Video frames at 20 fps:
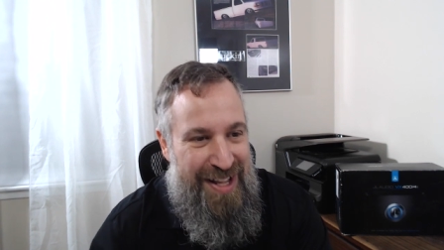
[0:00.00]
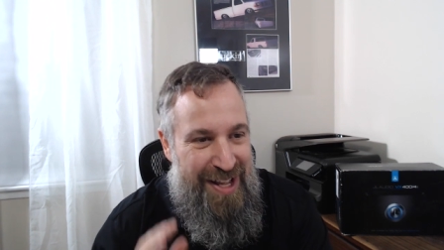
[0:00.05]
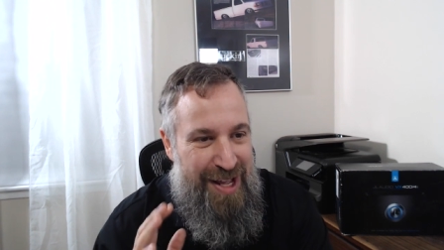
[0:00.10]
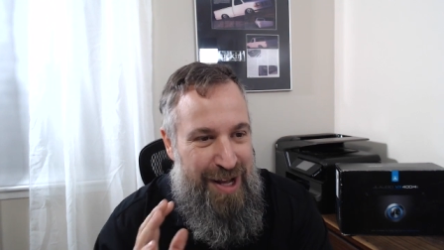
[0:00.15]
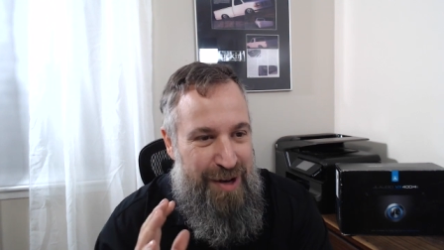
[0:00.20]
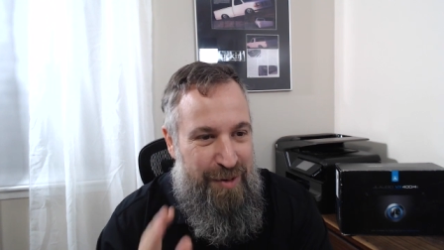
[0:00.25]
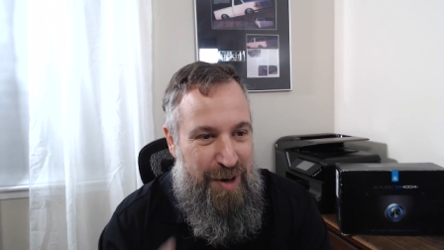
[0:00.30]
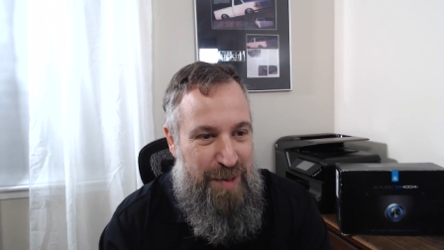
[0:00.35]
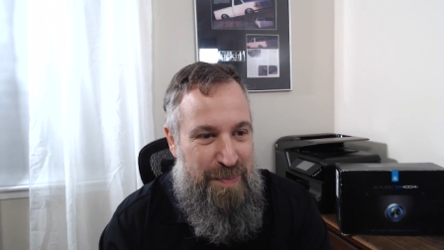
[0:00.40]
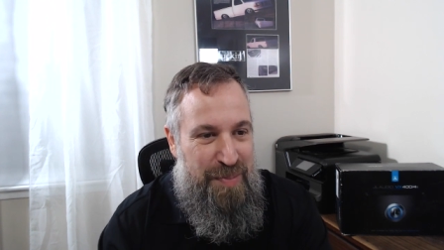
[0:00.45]

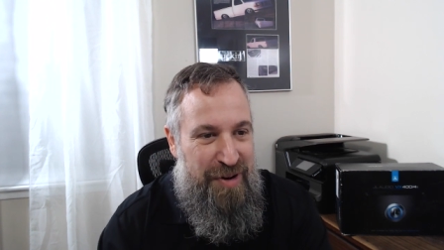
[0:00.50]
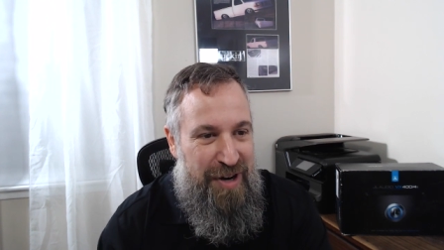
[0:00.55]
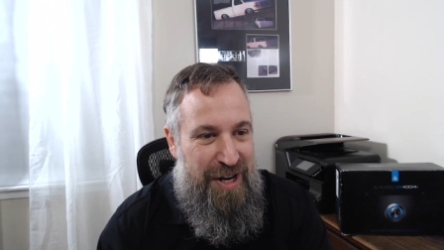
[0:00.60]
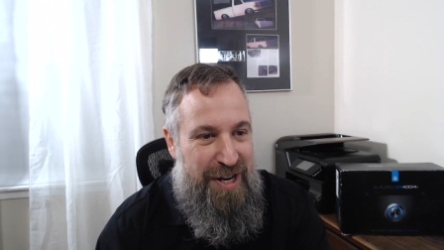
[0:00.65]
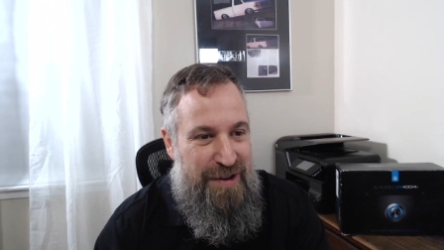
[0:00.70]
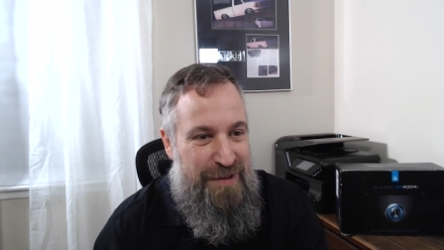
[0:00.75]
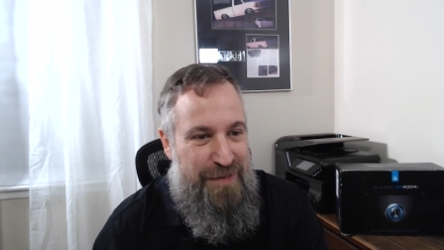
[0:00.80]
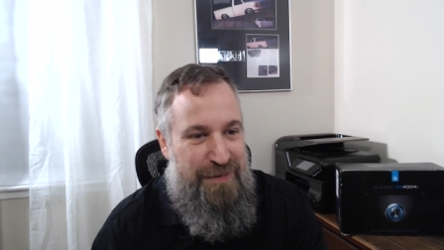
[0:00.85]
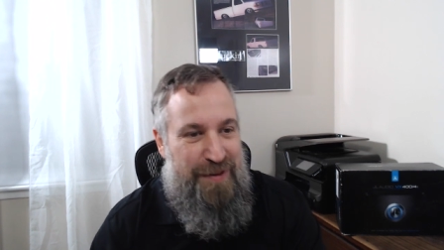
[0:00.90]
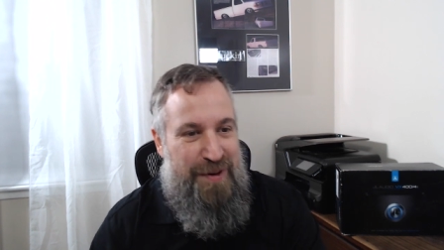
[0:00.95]

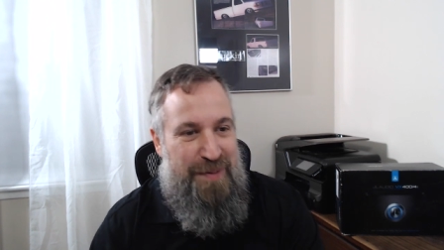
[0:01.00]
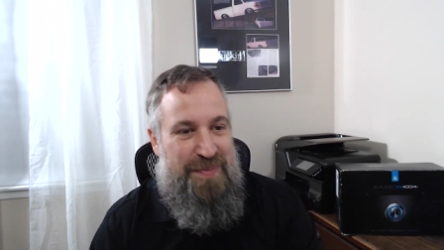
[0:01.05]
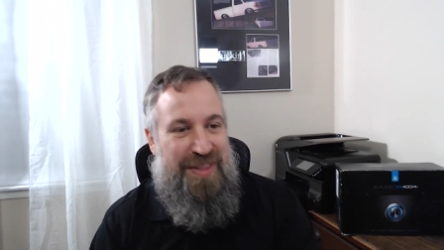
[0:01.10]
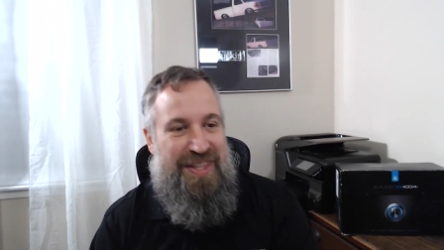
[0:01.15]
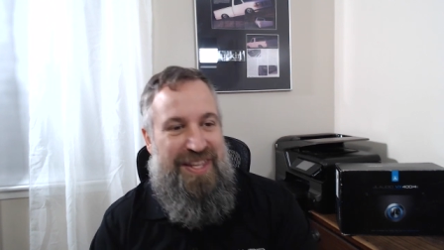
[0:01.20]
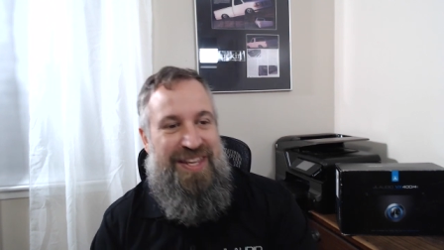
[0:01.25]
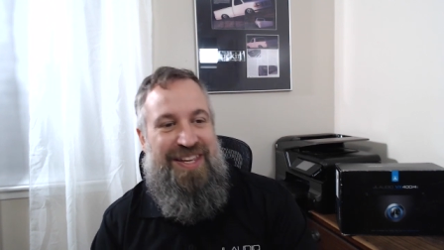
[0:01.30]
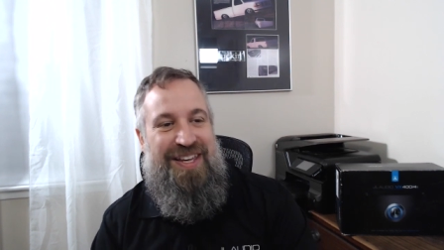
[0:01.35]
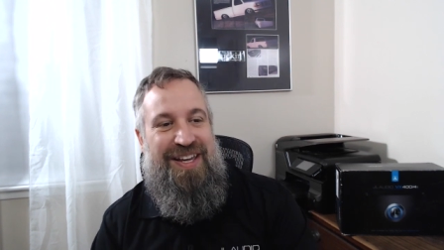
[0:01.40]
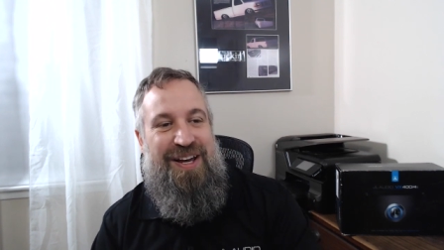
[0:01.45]
reprieve from
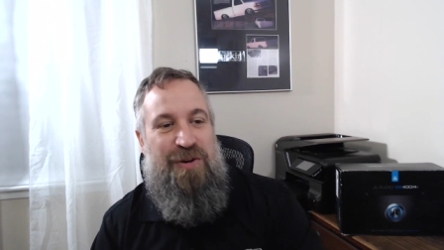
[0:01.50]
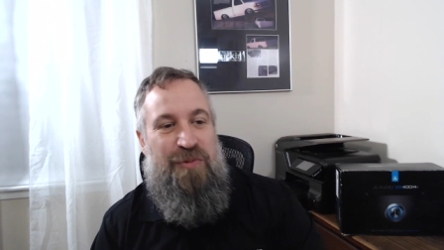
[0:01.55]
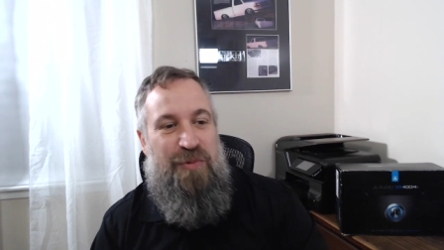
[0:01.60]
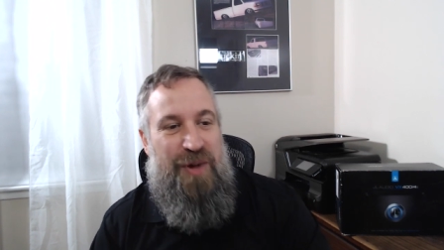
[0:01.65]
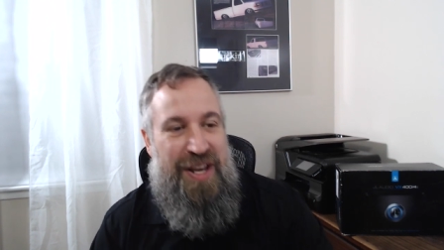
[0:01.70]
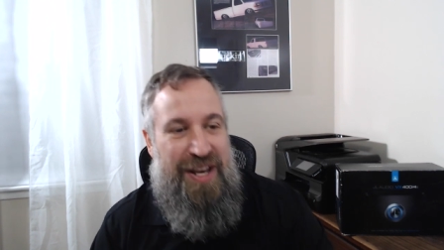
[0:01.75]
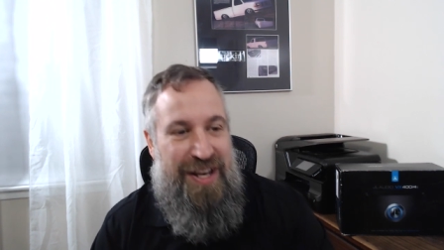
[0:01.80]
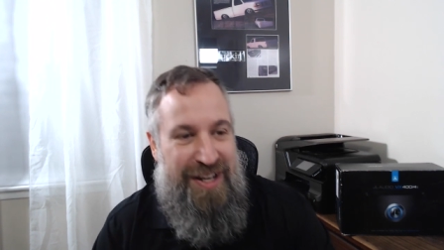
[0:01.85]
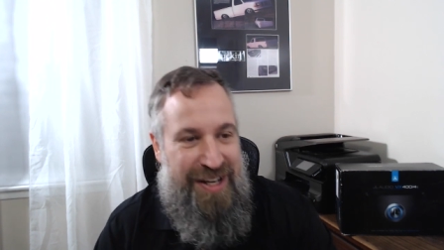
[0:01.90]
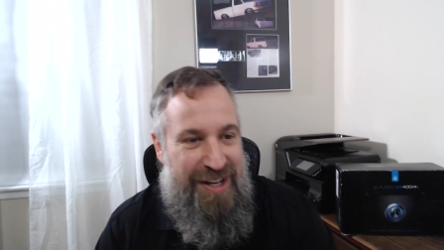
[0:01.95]
the
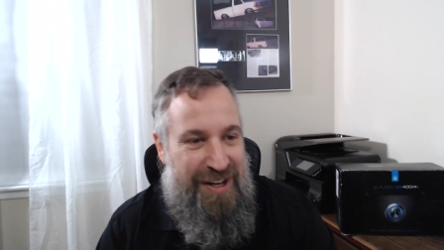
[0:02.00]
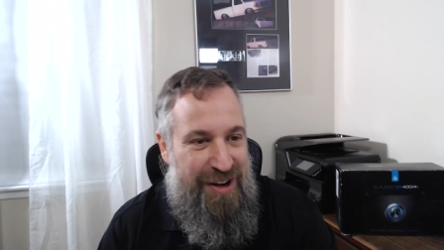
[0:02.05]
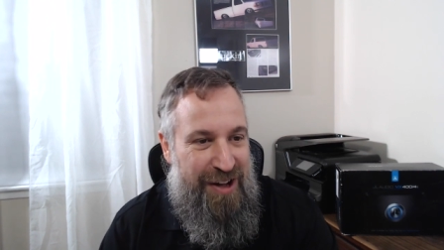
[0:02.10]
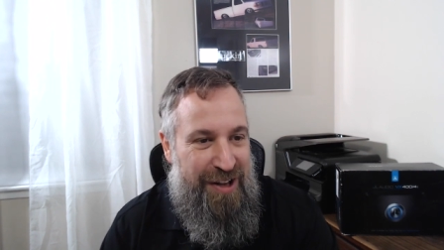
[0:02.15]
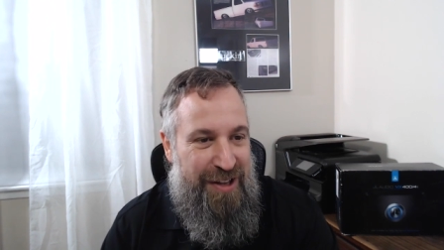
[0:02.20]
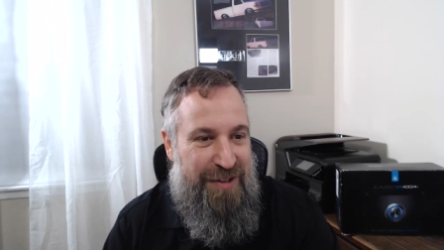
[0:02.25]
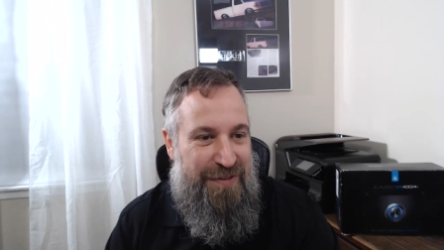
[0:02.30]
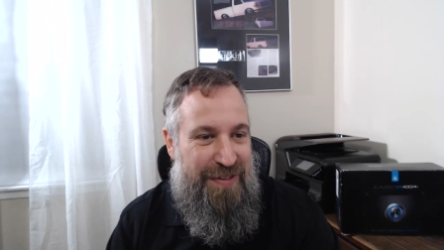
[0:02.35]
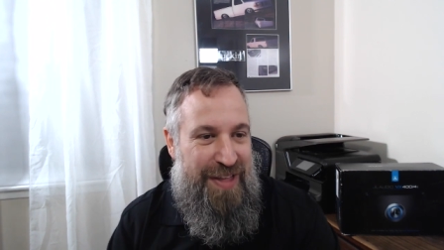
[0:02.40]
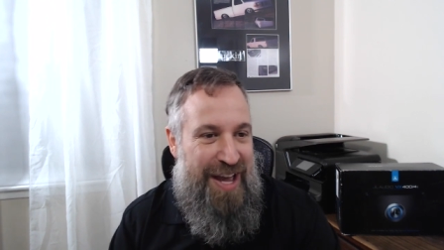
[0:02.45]
wind and
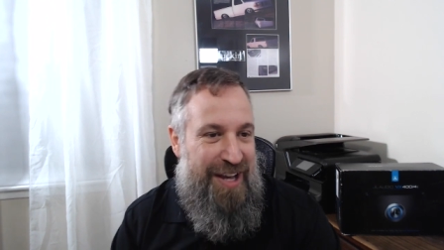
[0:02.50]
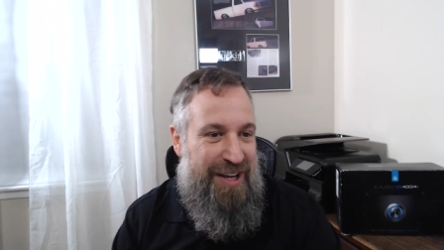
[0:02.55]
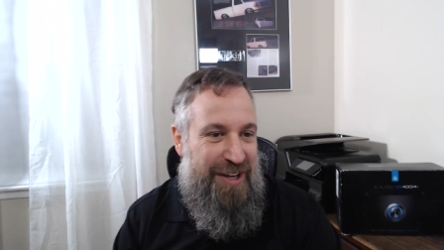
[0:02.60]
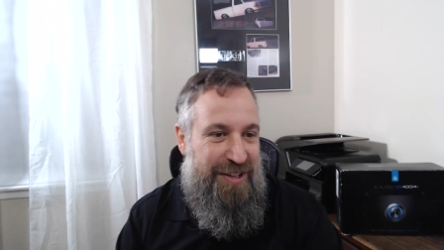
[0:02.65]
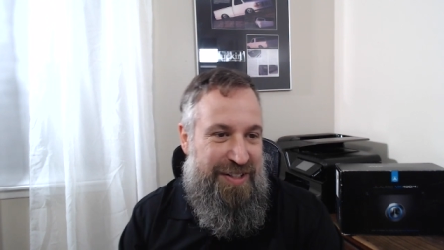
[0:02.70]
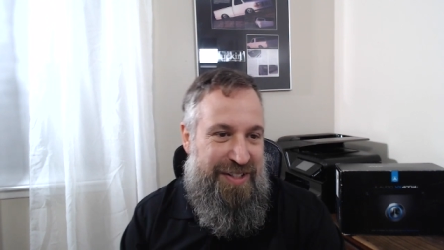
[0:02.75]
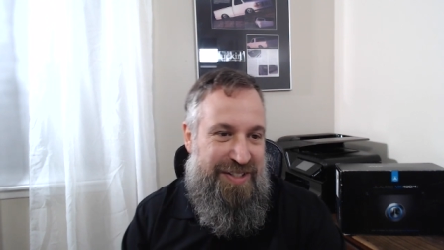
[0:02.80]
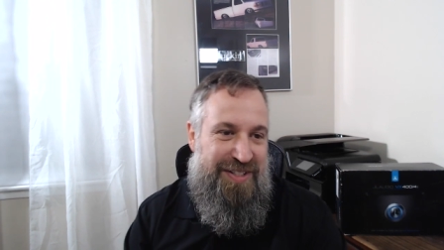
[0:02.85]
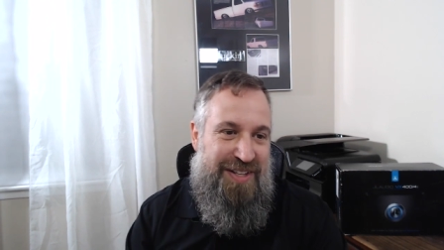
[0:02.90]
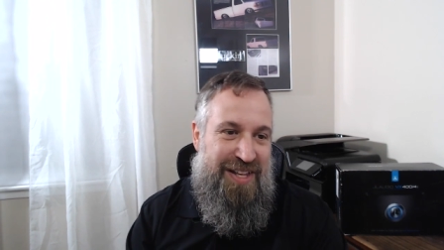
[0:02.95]
all of that
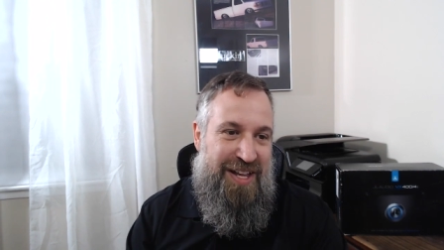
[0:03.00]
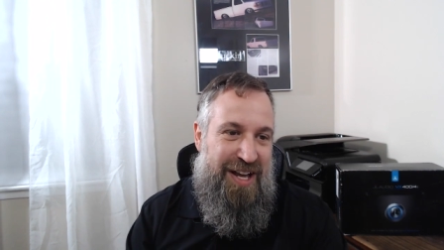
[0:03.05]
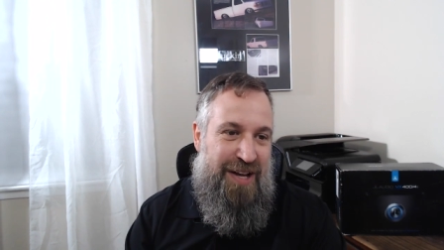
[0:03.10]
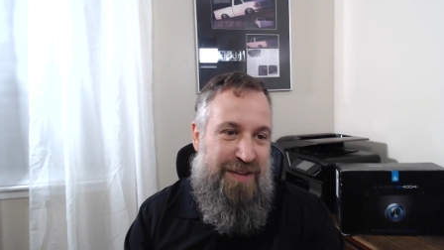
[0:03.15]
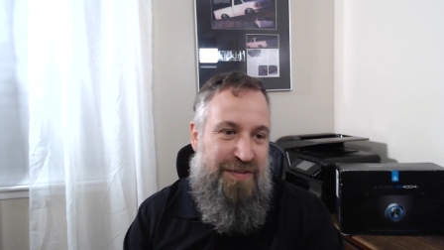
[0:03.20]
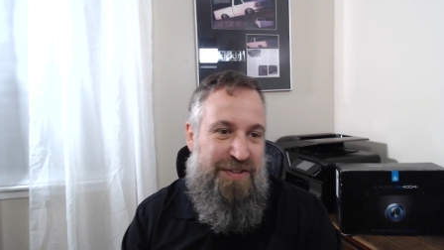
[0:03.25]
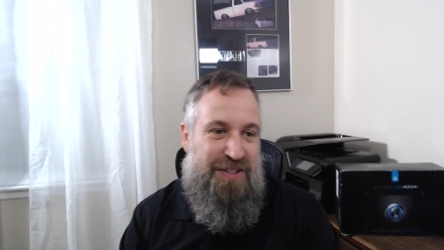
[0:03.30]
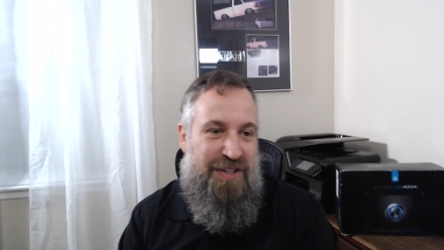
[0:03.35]
good stuff.